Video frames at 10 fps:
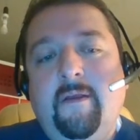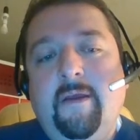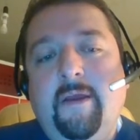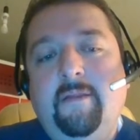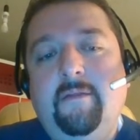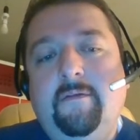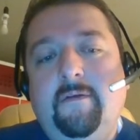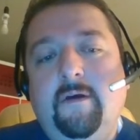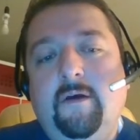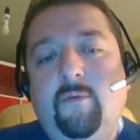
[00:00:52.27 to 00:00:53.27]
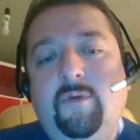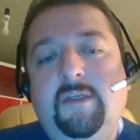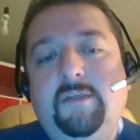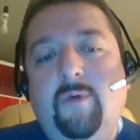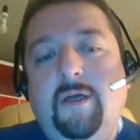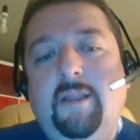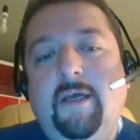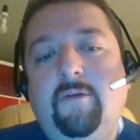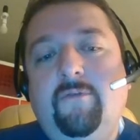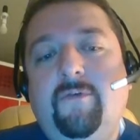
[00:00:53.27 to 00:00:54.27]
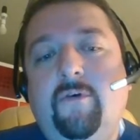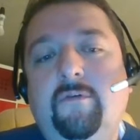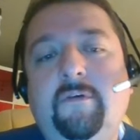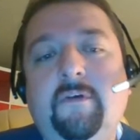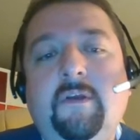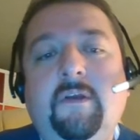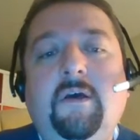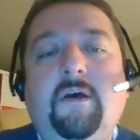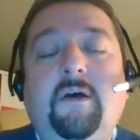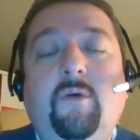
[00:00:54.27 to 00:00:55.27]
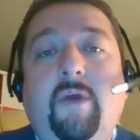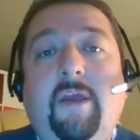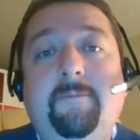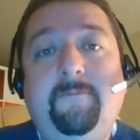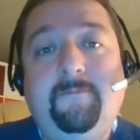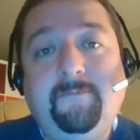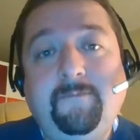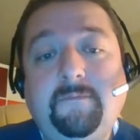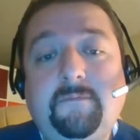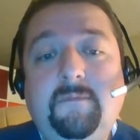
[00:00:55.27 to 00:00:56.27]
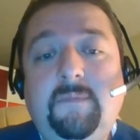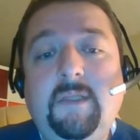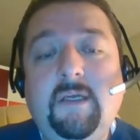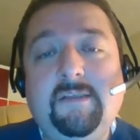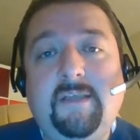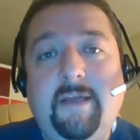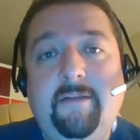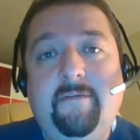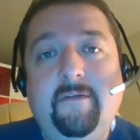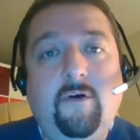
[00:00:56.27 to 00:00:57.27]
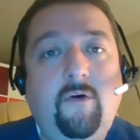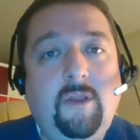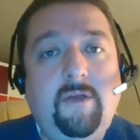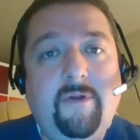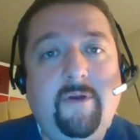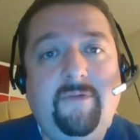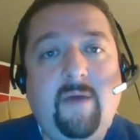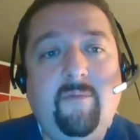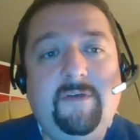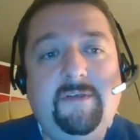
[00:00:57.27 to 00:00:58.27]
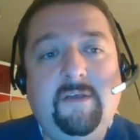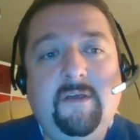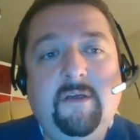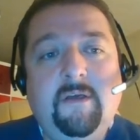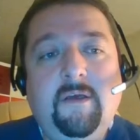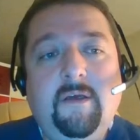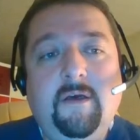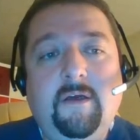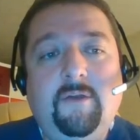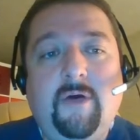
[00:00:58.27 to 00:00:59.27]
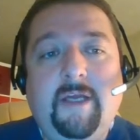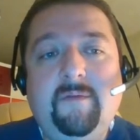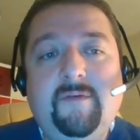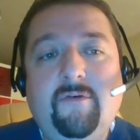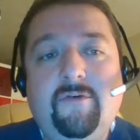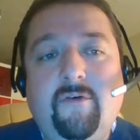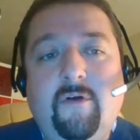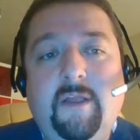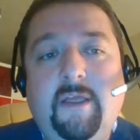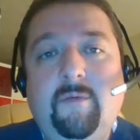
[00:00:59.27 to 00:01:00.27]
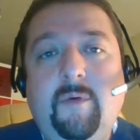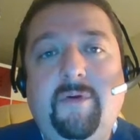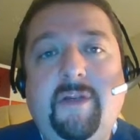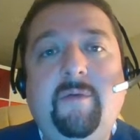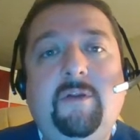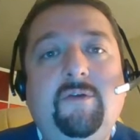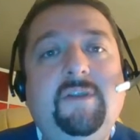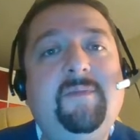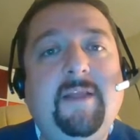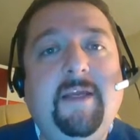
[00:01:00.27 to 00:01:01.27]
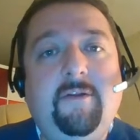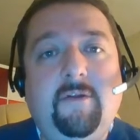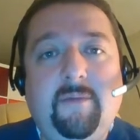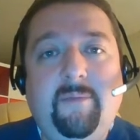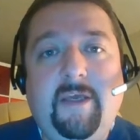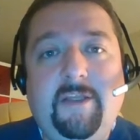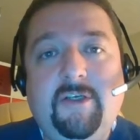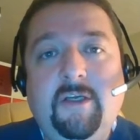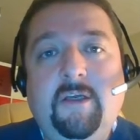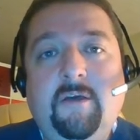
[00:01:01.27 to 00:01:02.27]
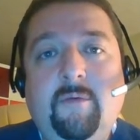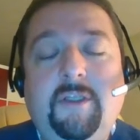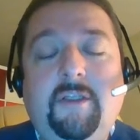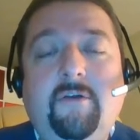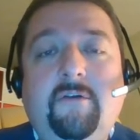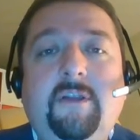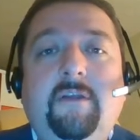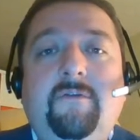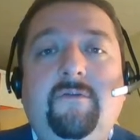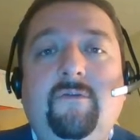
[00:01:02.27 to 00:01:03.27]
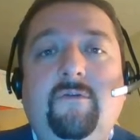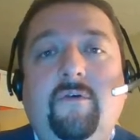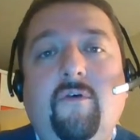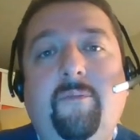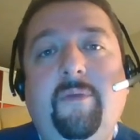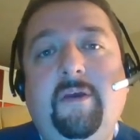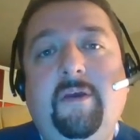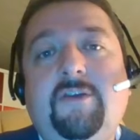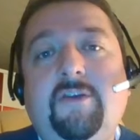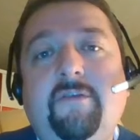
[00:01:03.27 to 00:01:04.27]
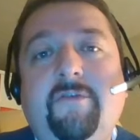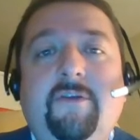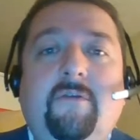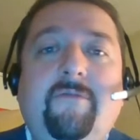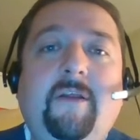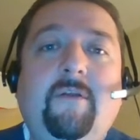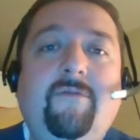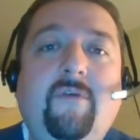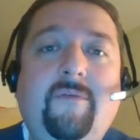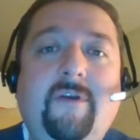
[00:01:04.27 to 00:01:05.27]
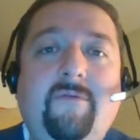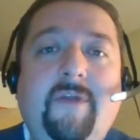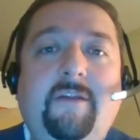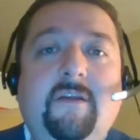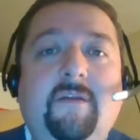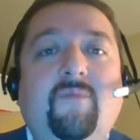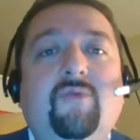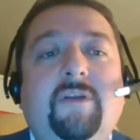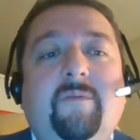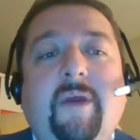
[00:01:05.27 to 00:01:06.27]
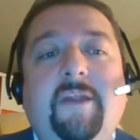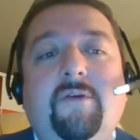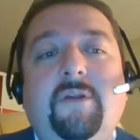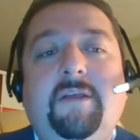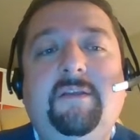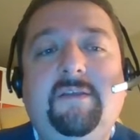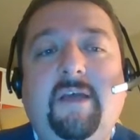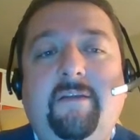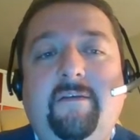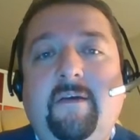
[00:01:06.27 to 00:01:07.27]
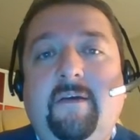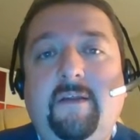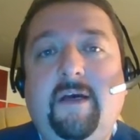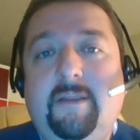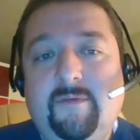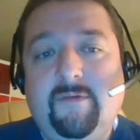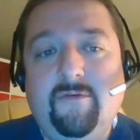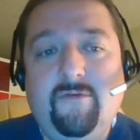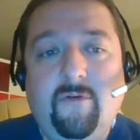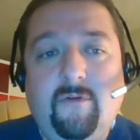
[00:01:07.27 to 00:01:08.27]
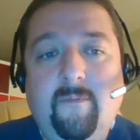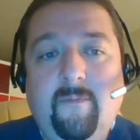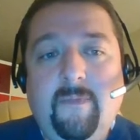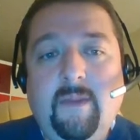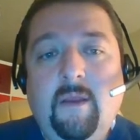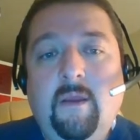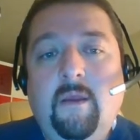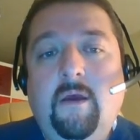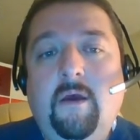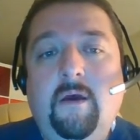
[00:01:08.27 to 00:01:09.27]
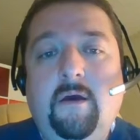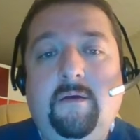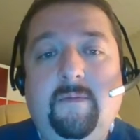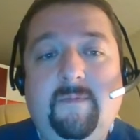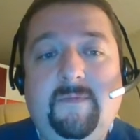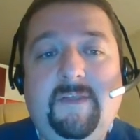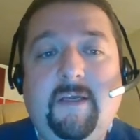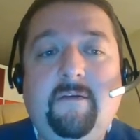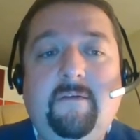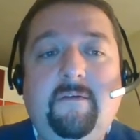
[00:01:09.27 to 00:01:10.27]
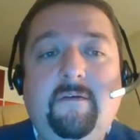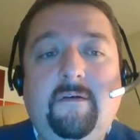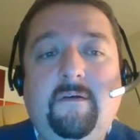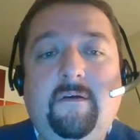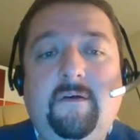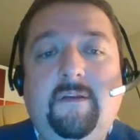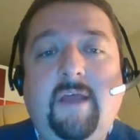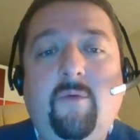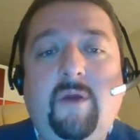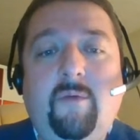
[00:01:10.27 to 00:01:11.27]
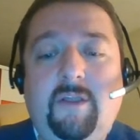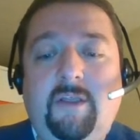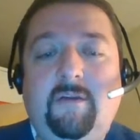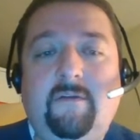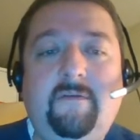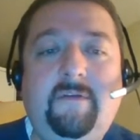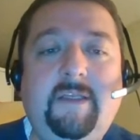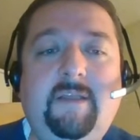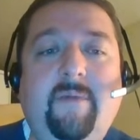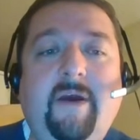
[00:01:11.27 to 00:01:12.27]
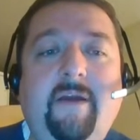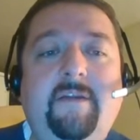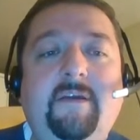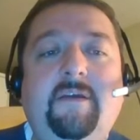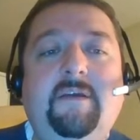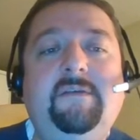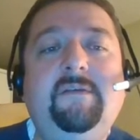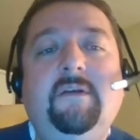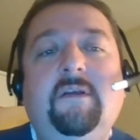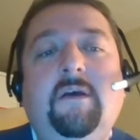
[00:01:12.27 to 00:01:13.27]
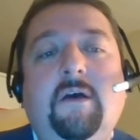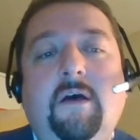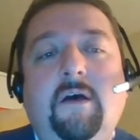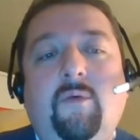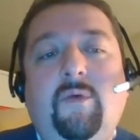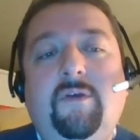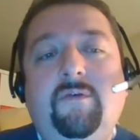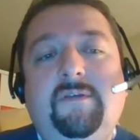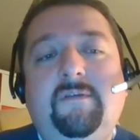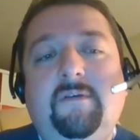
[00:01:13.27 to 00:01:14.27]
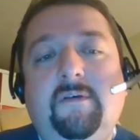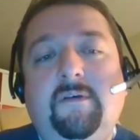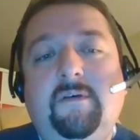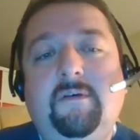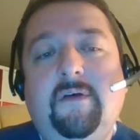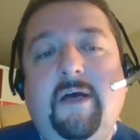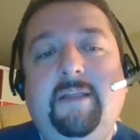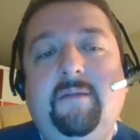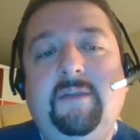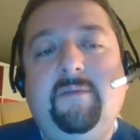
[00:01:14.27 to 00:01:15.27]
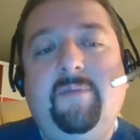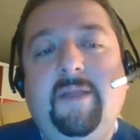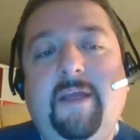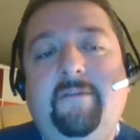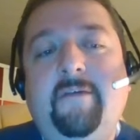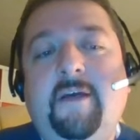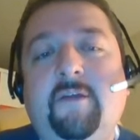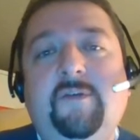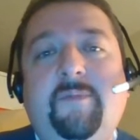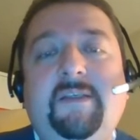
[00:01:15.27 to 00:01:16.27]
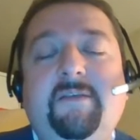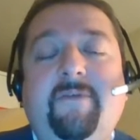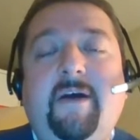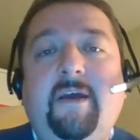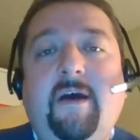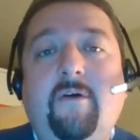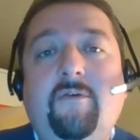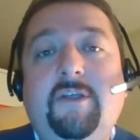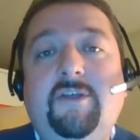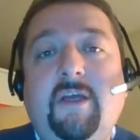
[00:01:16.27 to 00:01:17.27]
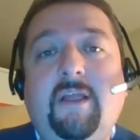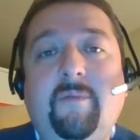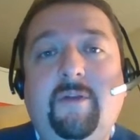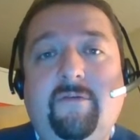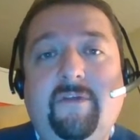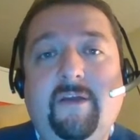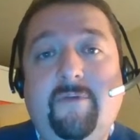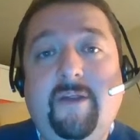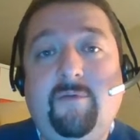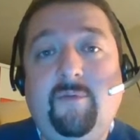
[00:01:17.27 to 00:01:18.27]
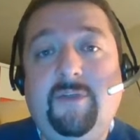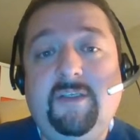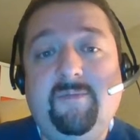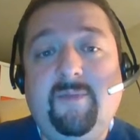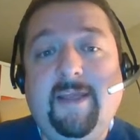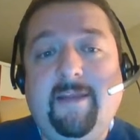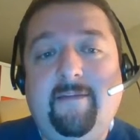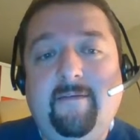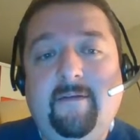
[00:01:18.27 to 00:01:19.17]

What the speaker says: And with this one line of code, we assigned the whole array of numbers to ItemsControl, and we were able to display it on the page. We did not need to copy individual value from the array and put it manually inside the ItemsControl. Second time where we needed data binding is we used item template to specify how each element of the array would be displayed.